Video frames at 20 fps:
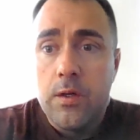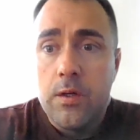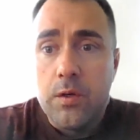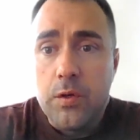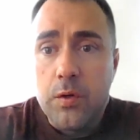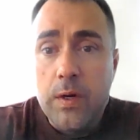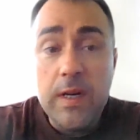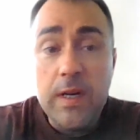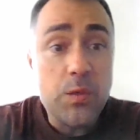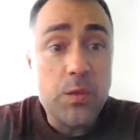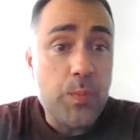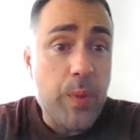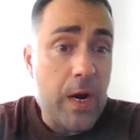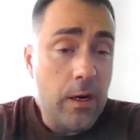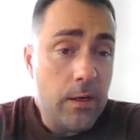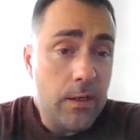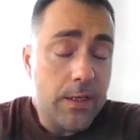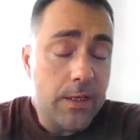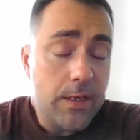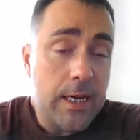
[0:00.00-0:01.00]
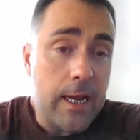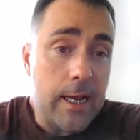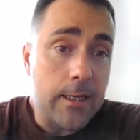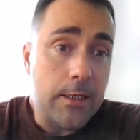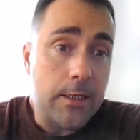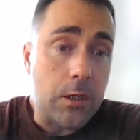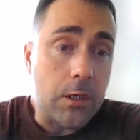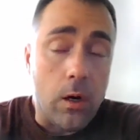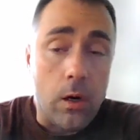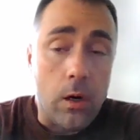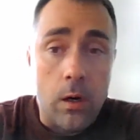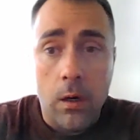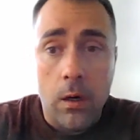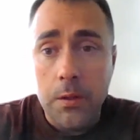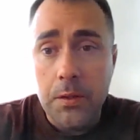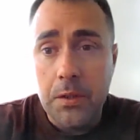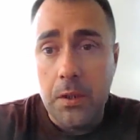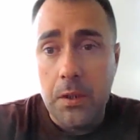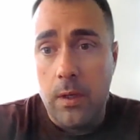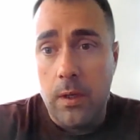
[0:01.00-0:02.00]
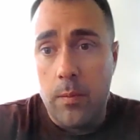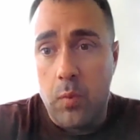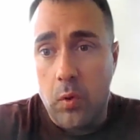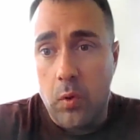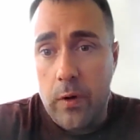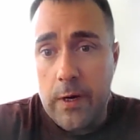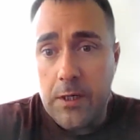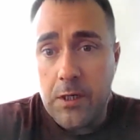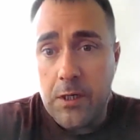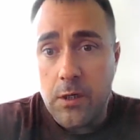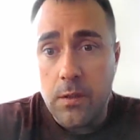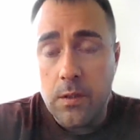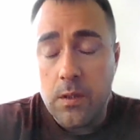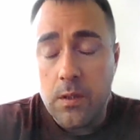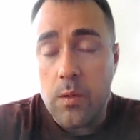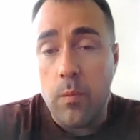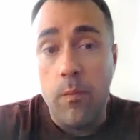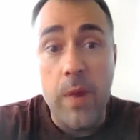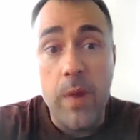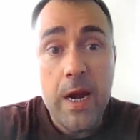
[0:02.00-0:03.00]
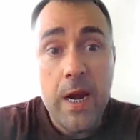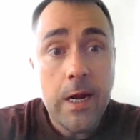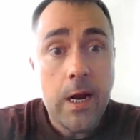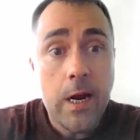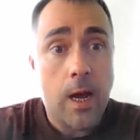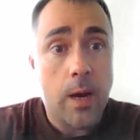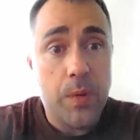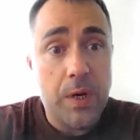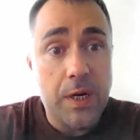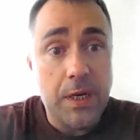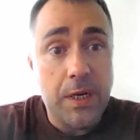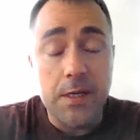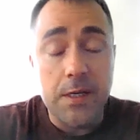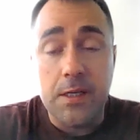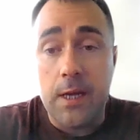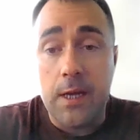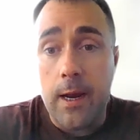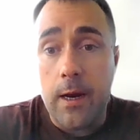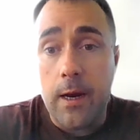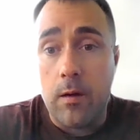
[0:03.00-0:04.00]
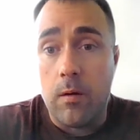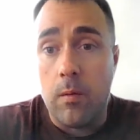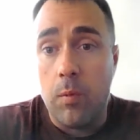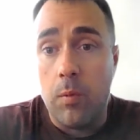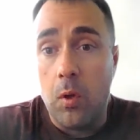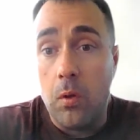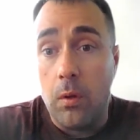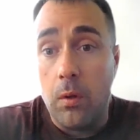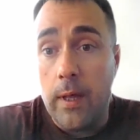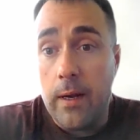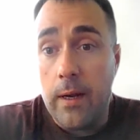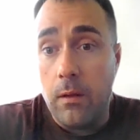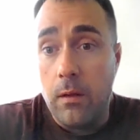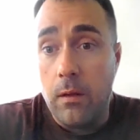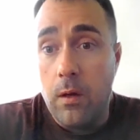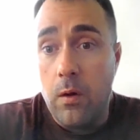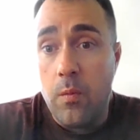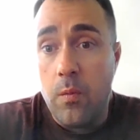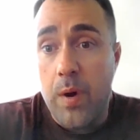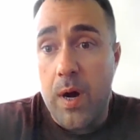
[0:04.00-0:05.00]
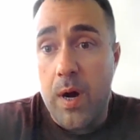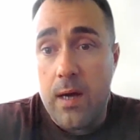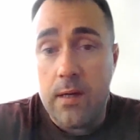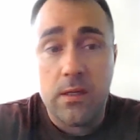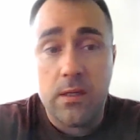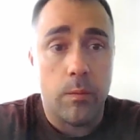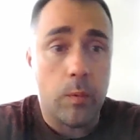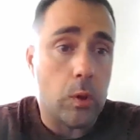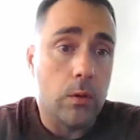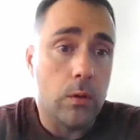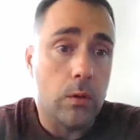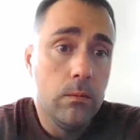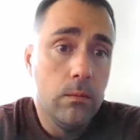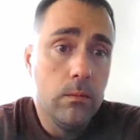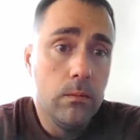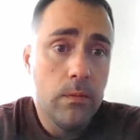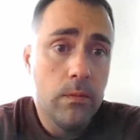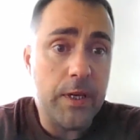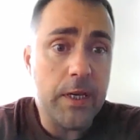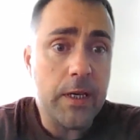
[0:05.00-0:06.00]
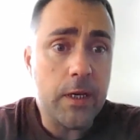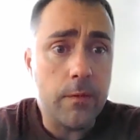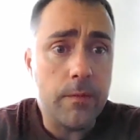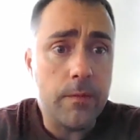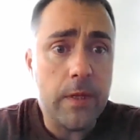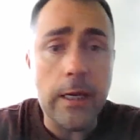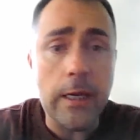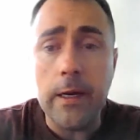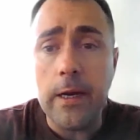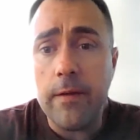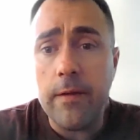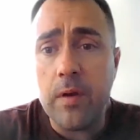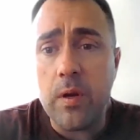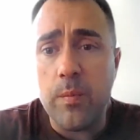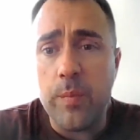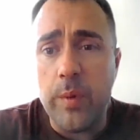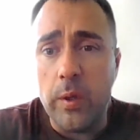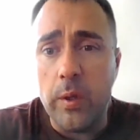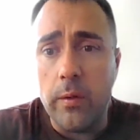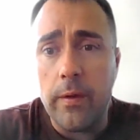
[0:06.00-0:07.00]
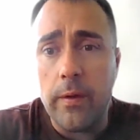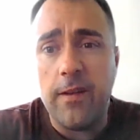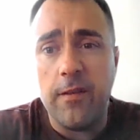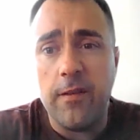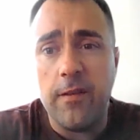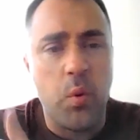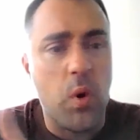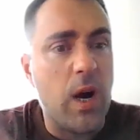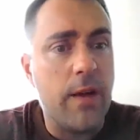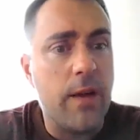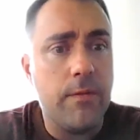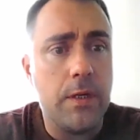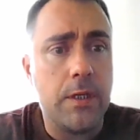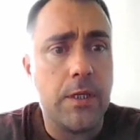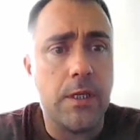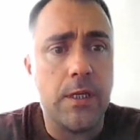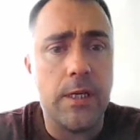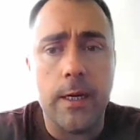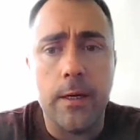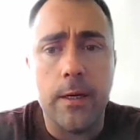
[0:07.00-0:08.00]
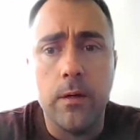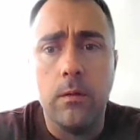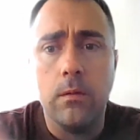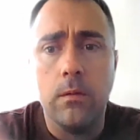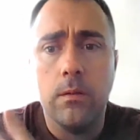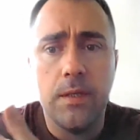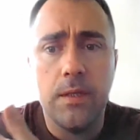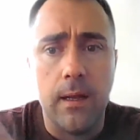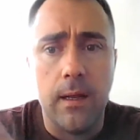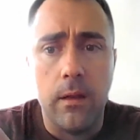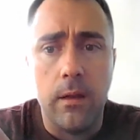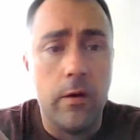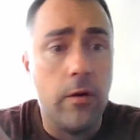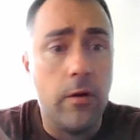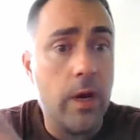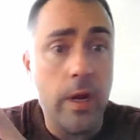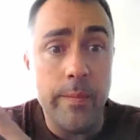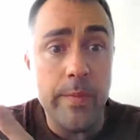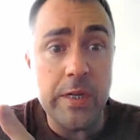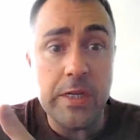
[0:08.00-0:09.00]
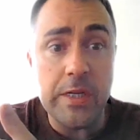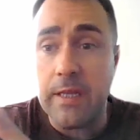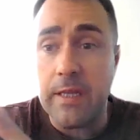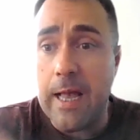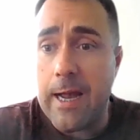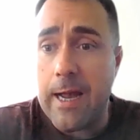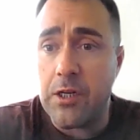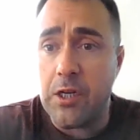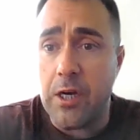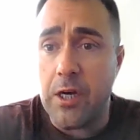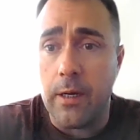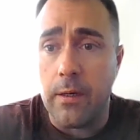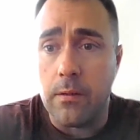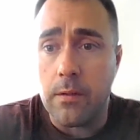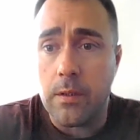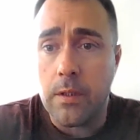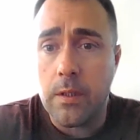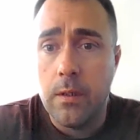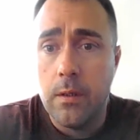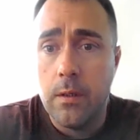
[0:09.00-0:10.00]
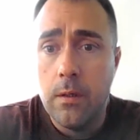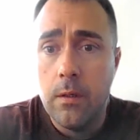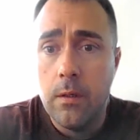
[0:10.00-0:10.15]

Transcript: transparency as to all deliberations may not be desirable, let alone possible. Think of the inevitability of private Signal, Telegram, and Slack channels,